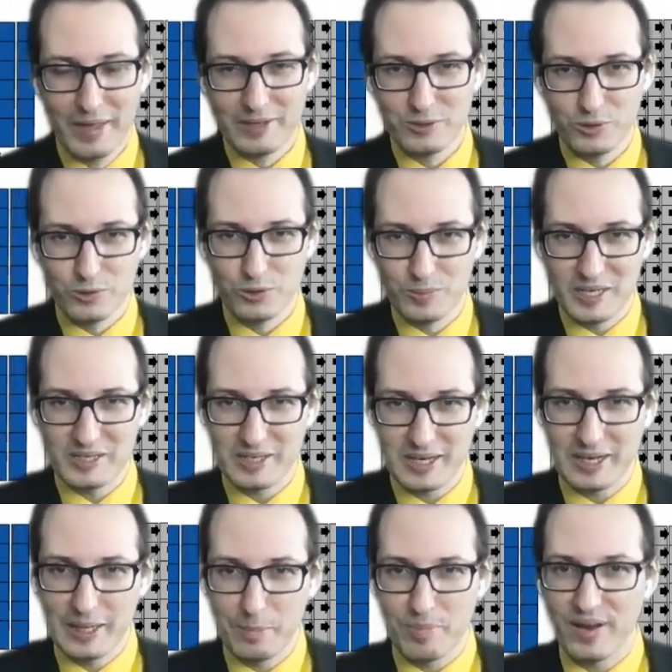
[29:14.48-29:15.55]
You
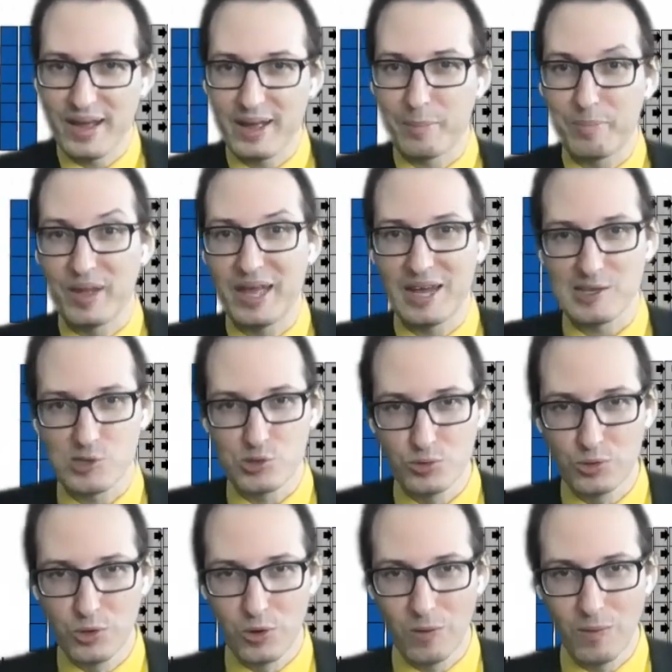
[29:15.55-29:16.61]
basically pay as you
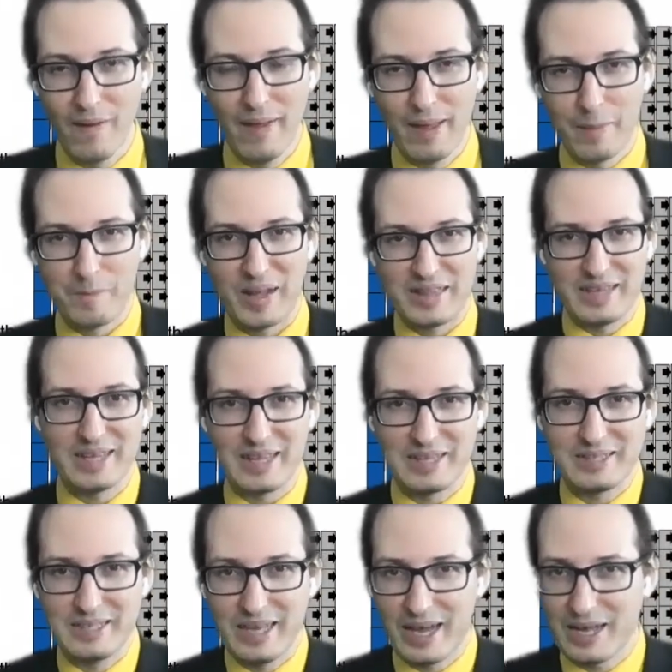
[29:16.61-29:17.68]
go, but then
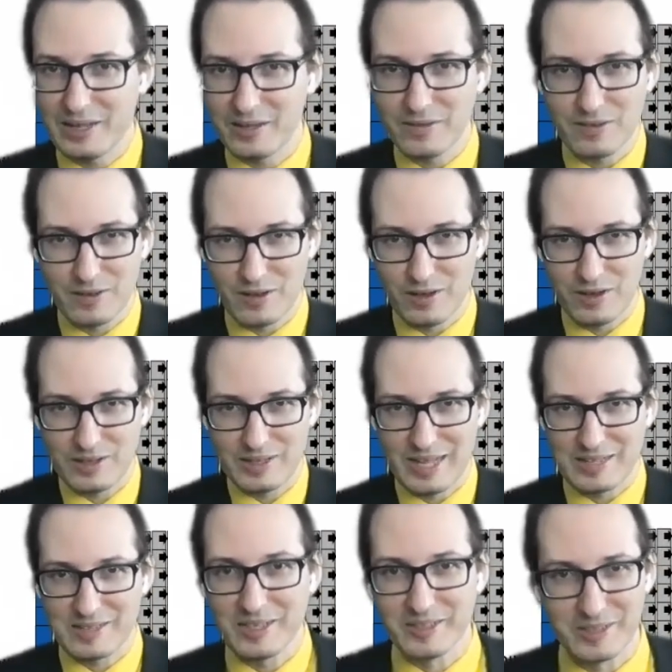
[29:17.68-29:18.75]
at the end,
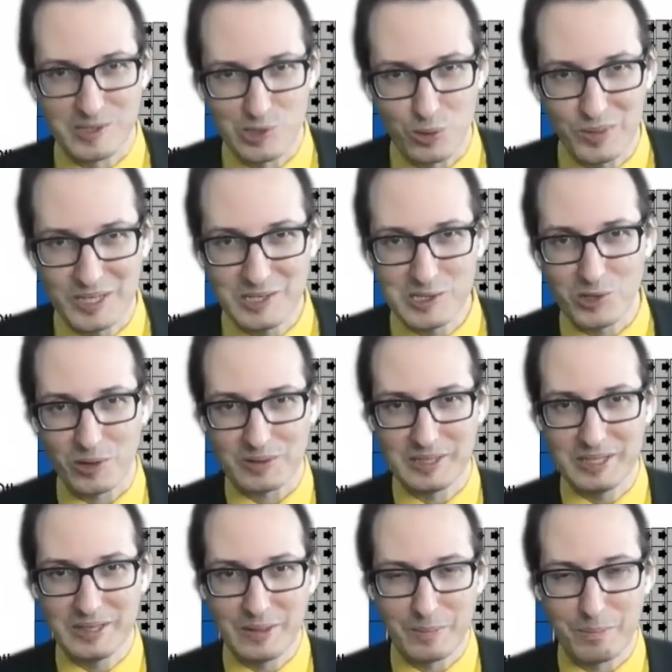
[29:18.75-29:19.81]
that's it. It's already
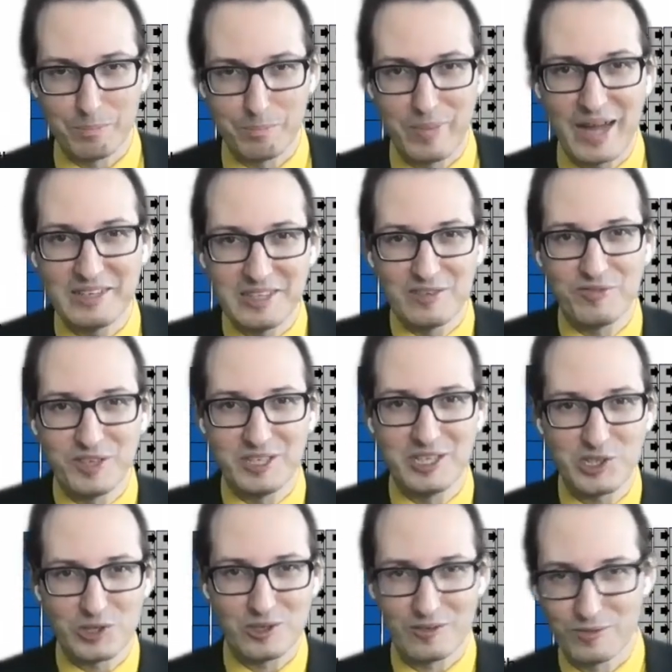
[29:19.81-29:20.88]
sorted by
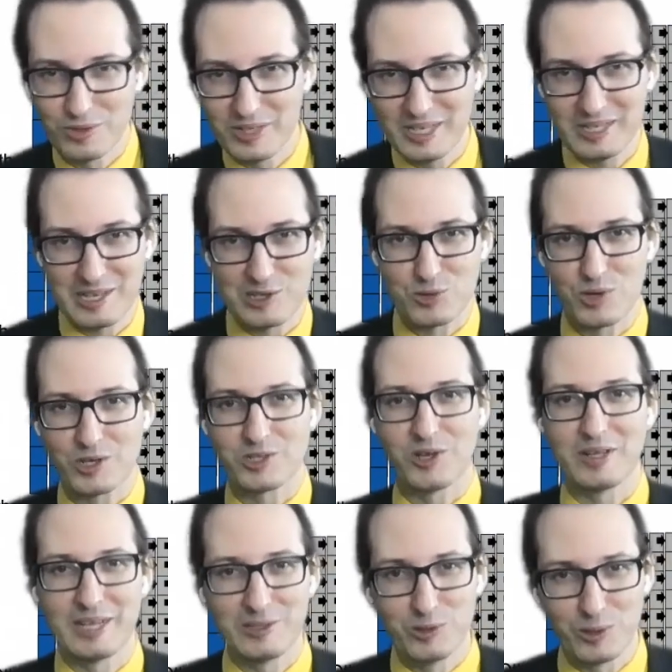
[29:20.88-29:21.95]
definition of the data structure
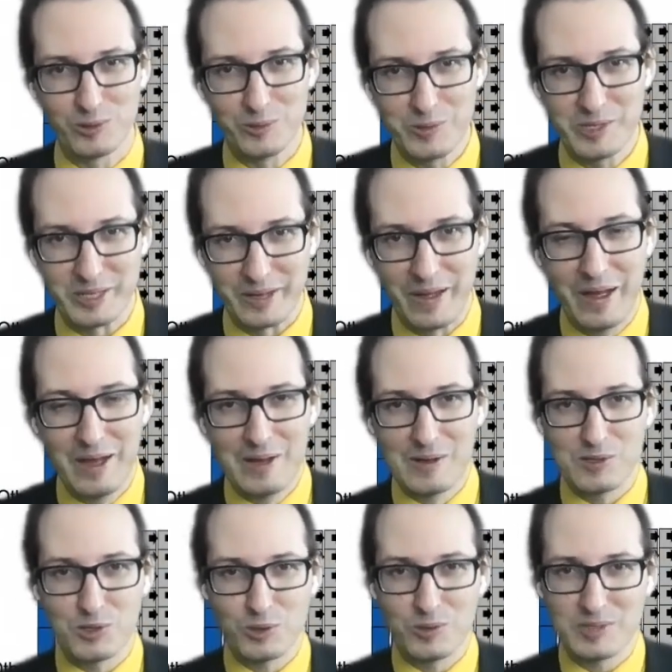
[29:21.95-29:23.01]
that you're using.
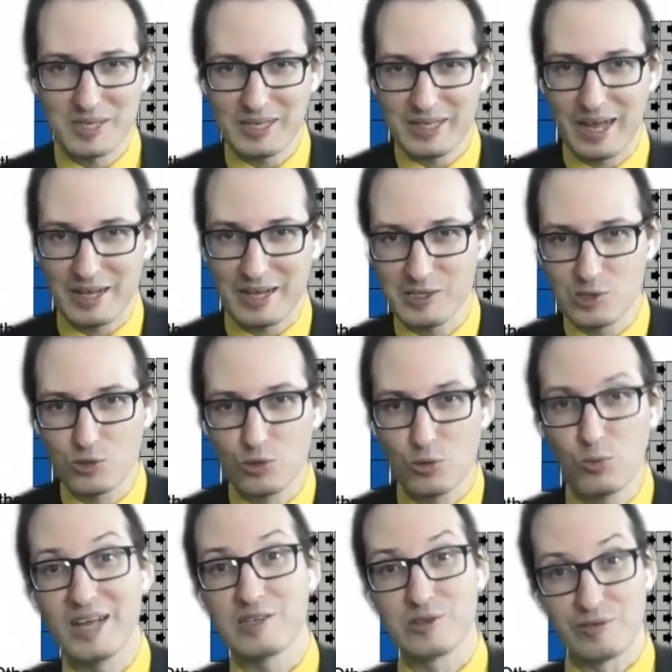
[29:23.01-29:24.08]
So you see, there are these two
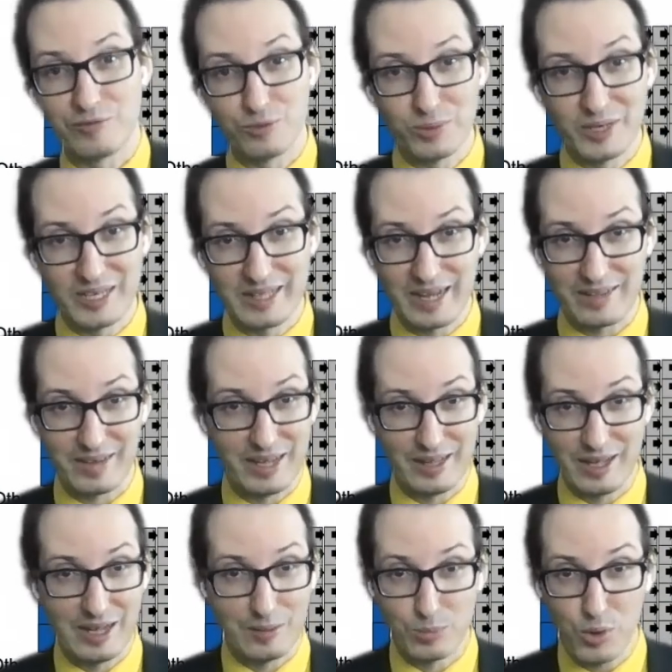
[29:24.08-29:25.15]
ways of doing that,
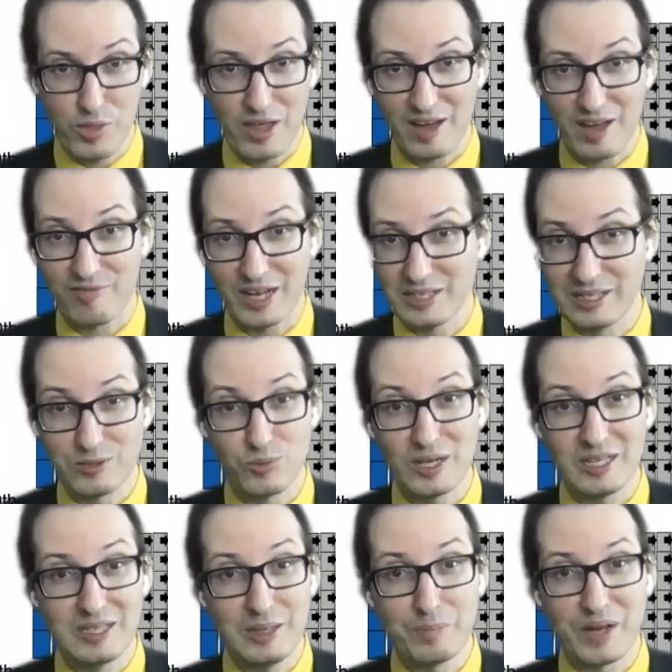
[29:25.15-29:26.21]
and both are fine. It
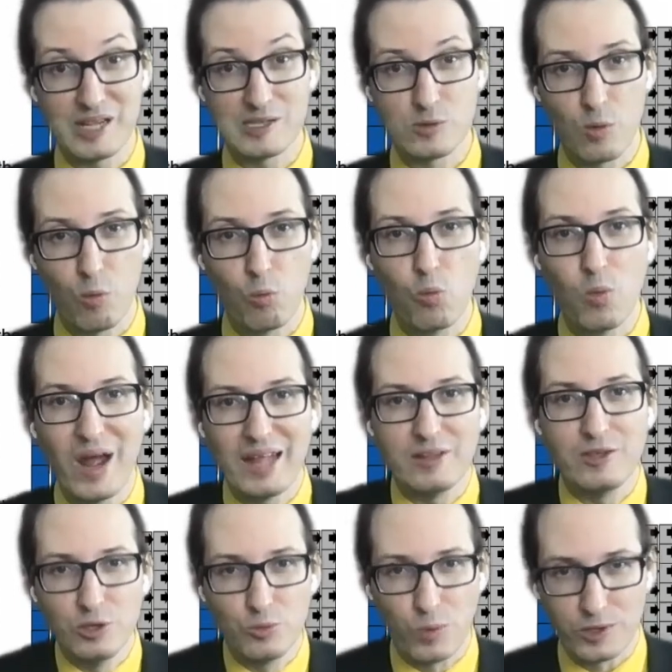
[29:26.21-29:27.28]
really depends
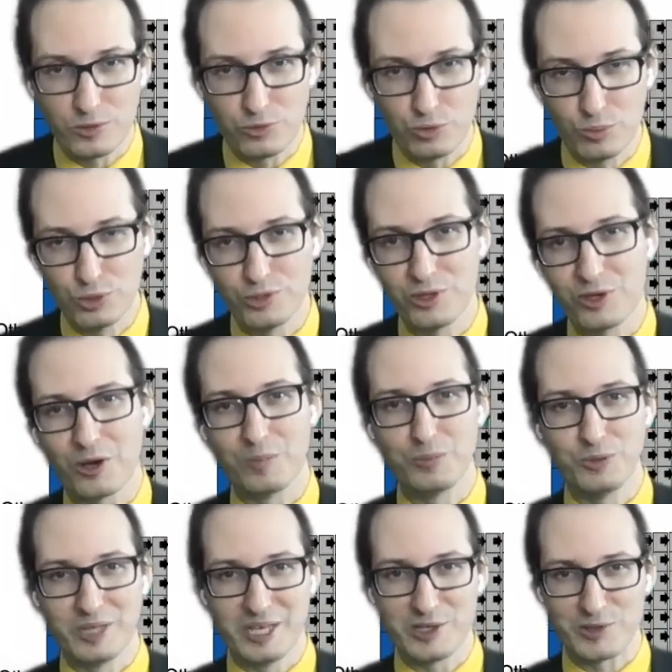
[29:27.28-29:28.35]
when you want to put the
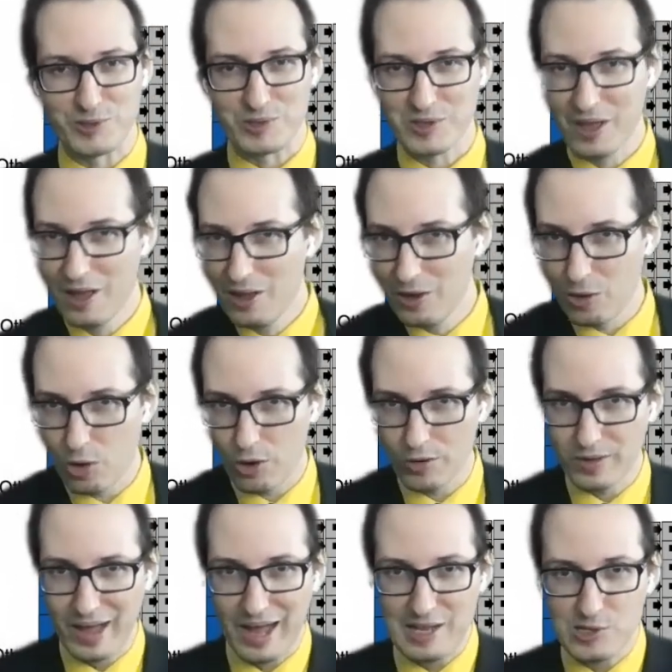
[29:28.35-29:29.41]
computations,
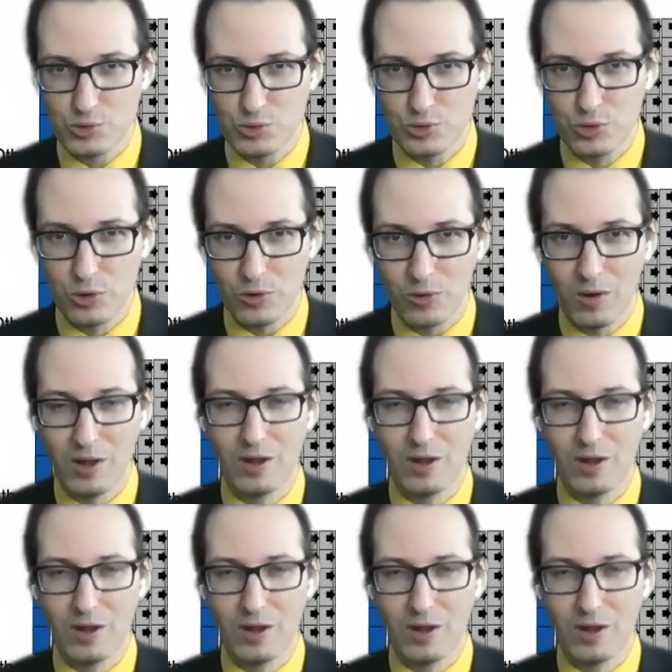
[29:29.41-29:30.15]
on as you go,